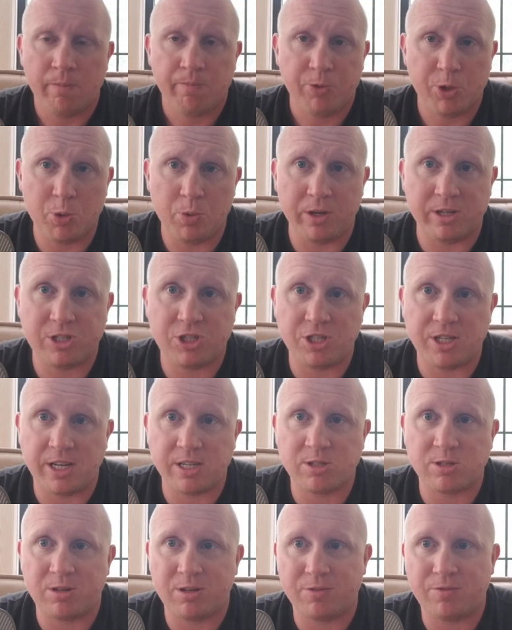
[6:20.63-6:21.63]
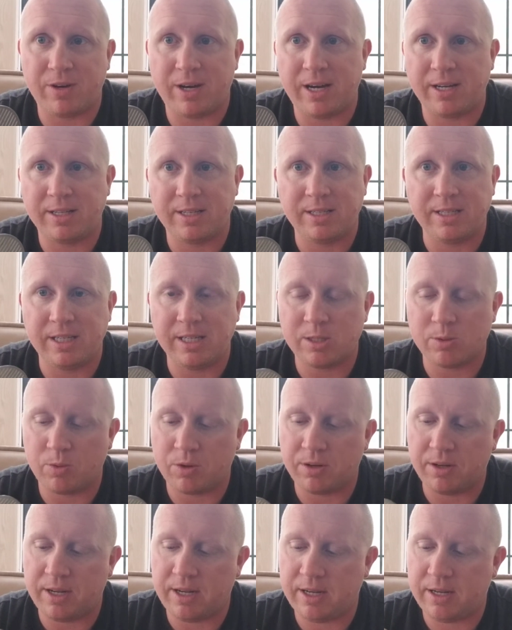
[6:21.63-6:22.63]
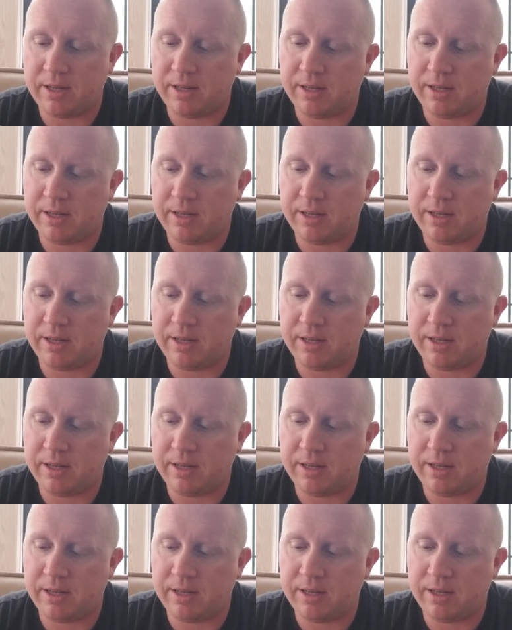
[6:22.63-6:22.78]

USGA certified to teach and whatnot,